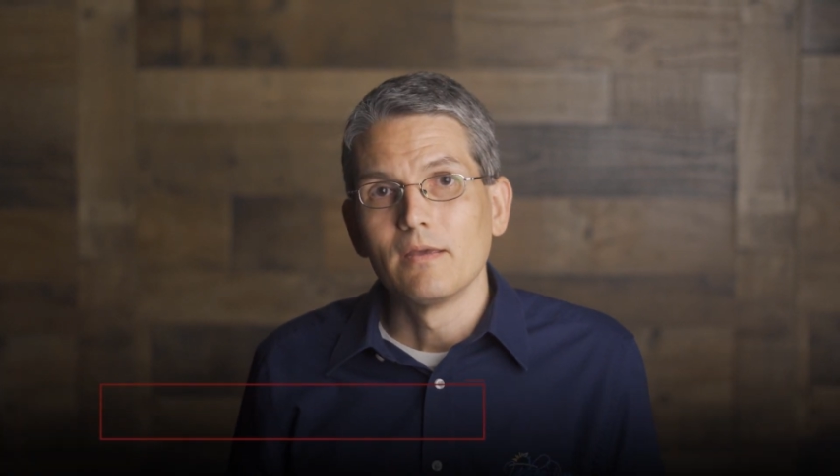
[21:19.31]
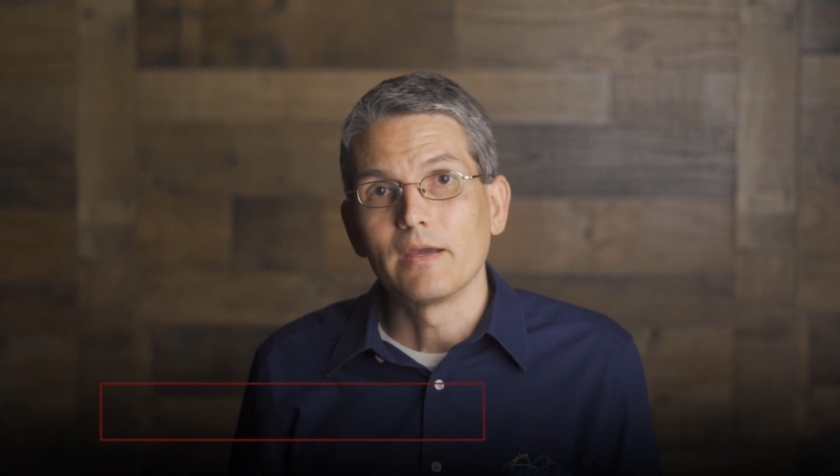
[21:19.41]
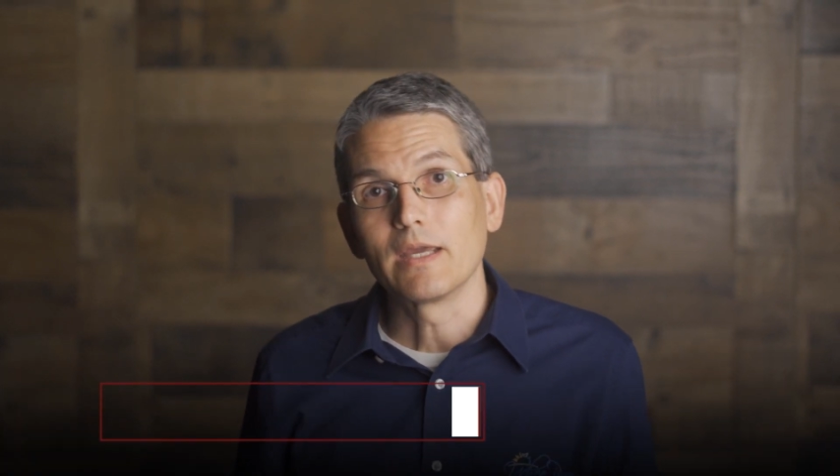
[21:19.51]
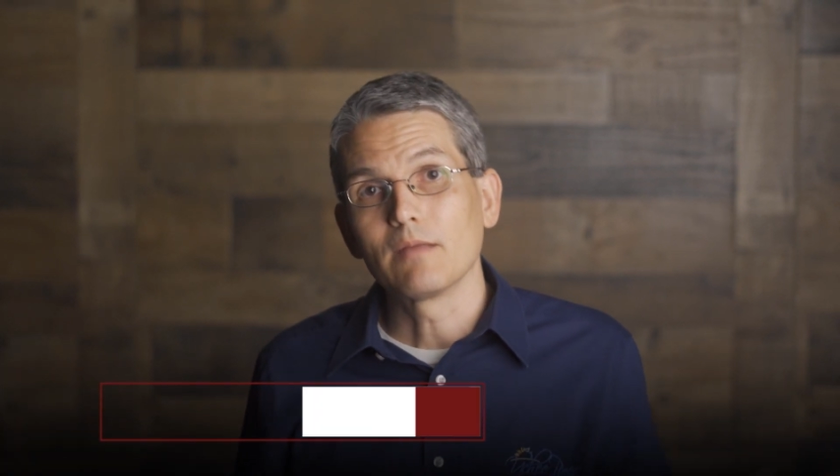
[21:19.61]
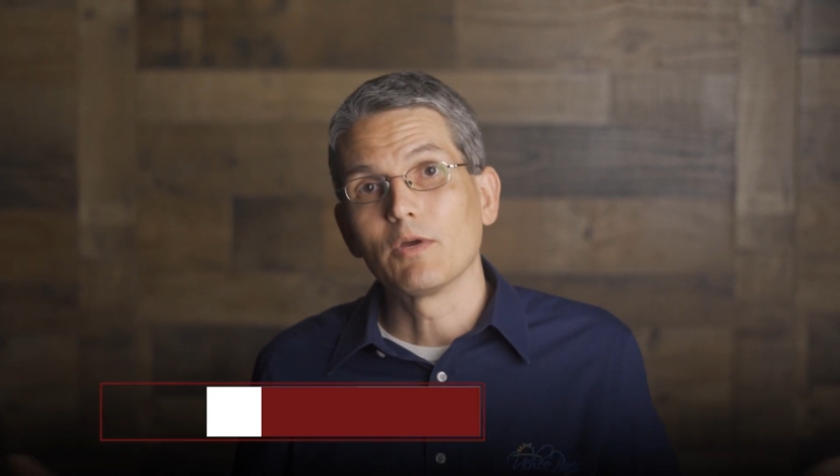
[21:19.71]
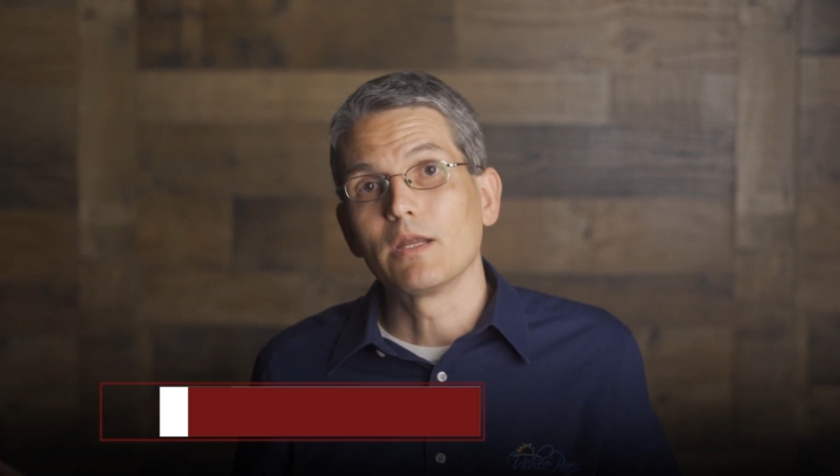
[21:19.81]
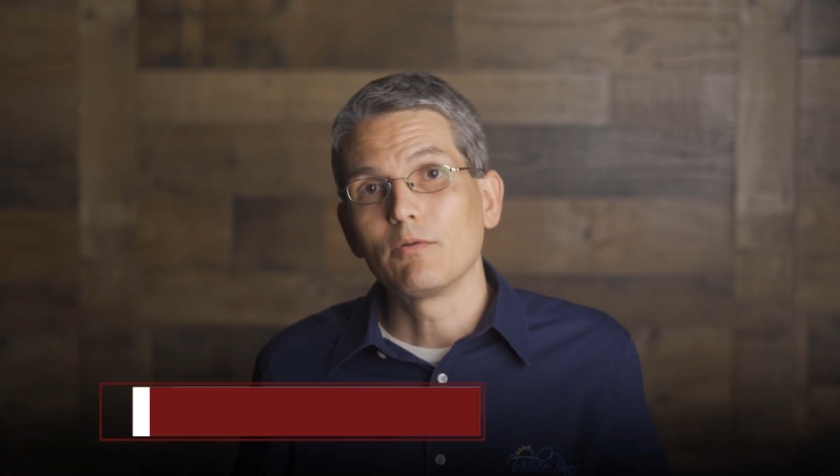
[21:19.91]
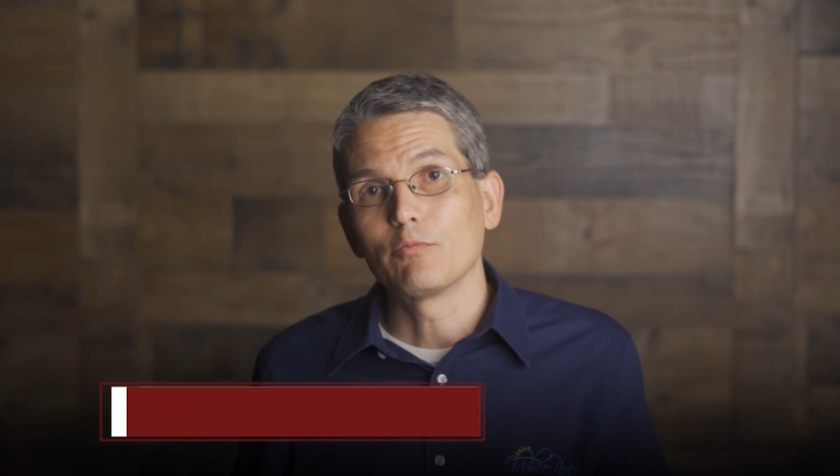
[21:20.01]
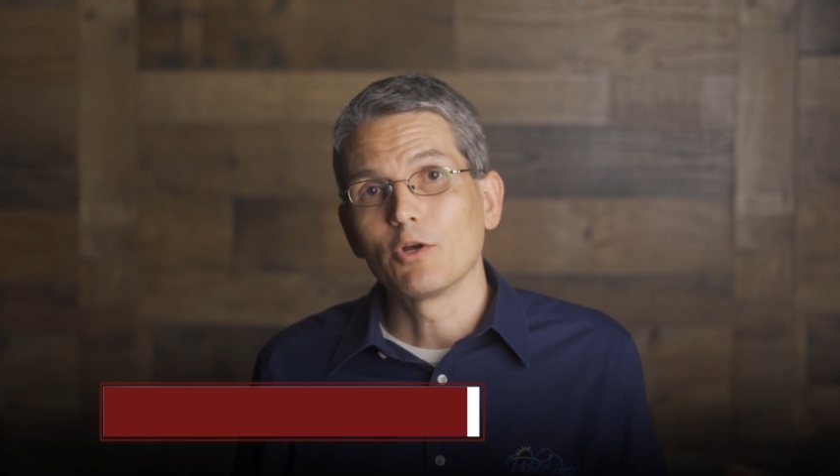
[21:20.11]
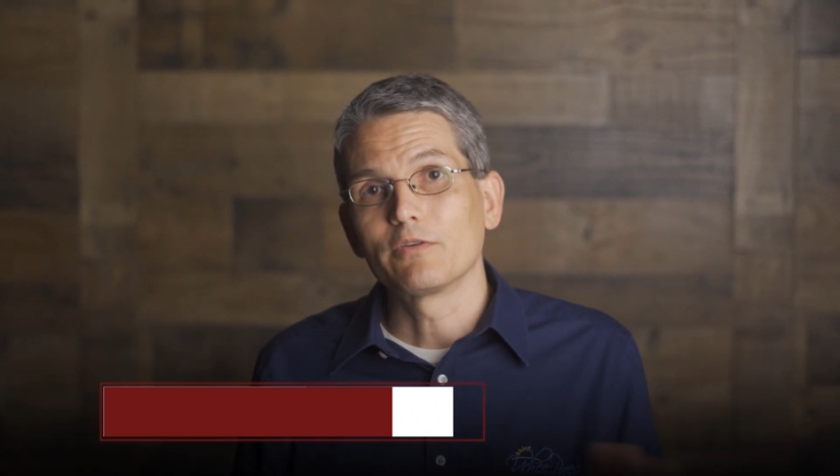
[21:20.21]
Again, my
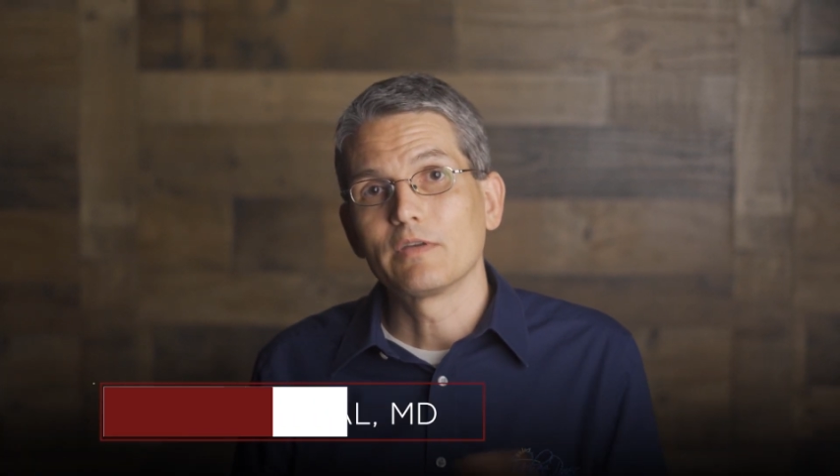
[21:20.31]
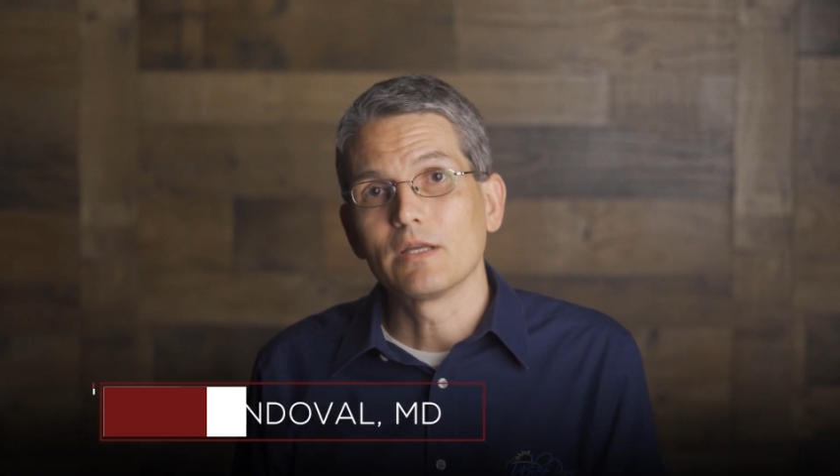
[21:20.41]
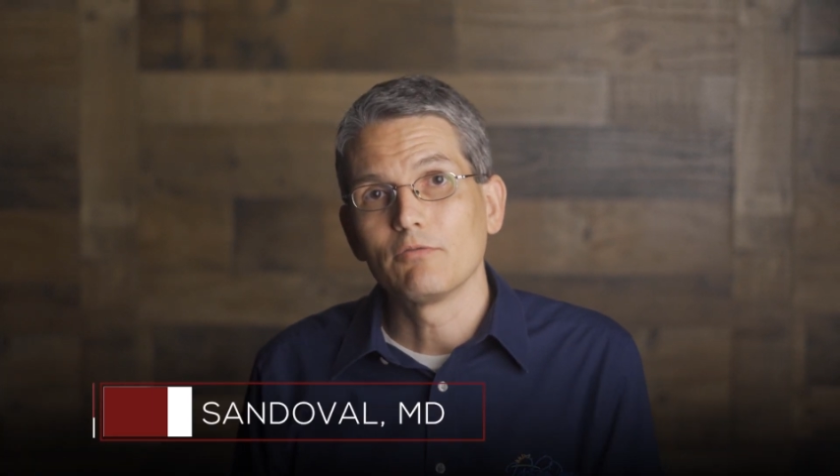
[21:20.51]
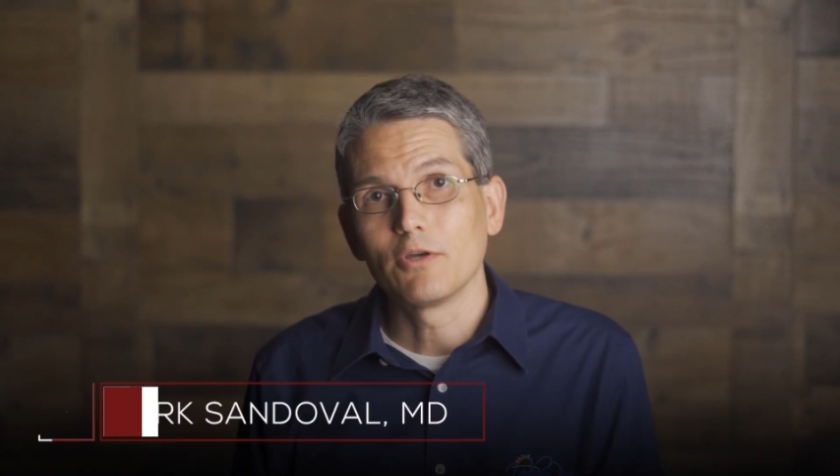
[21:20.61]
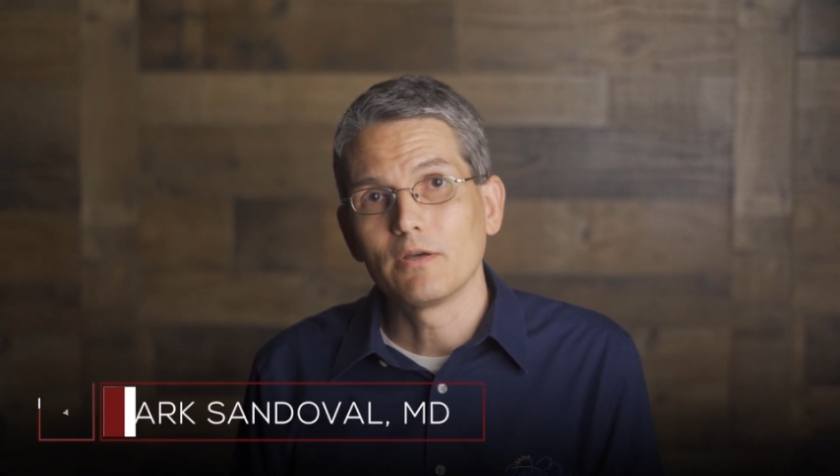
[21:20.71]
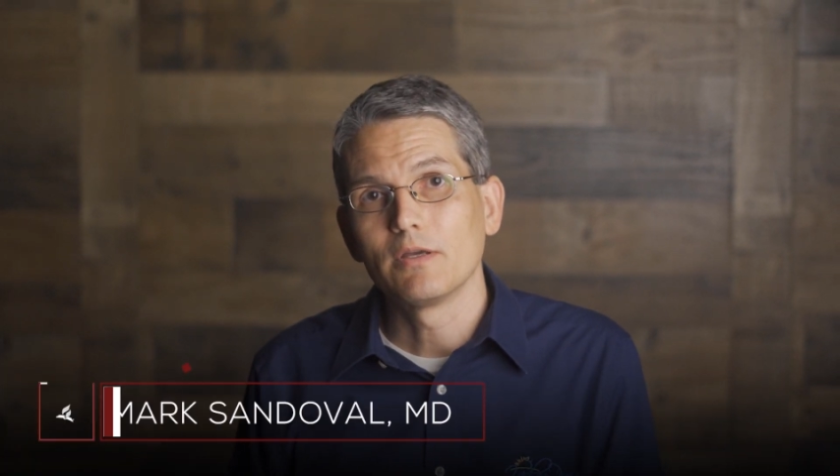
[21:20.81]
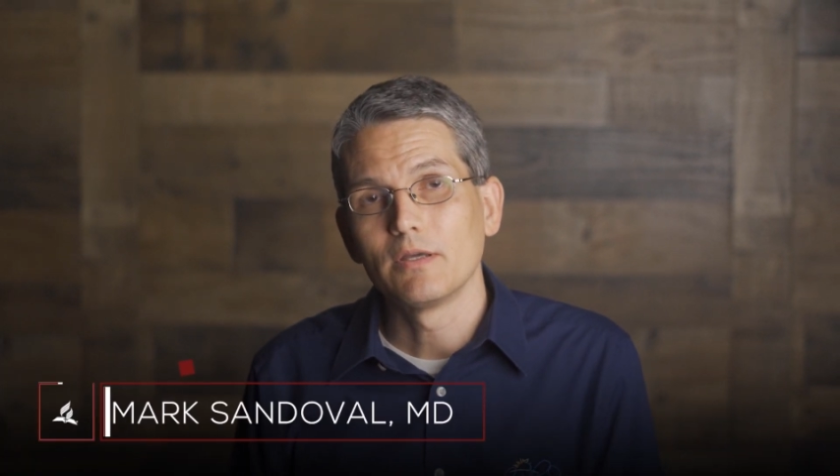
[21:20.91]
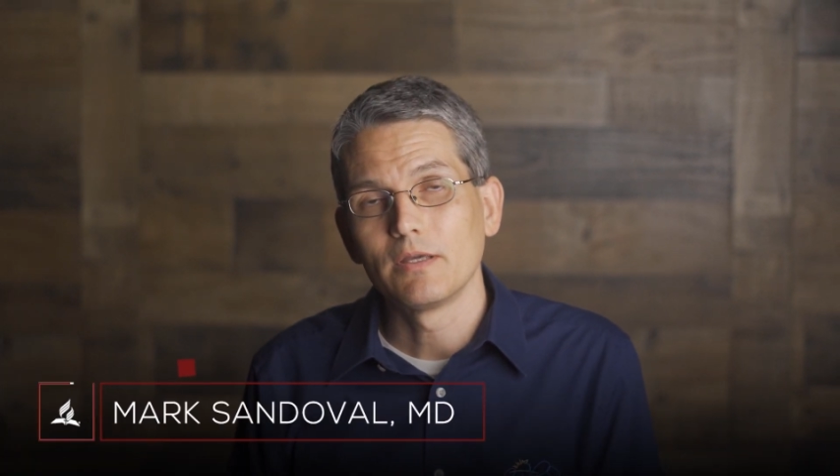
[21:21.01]
name is Mark Sandoval,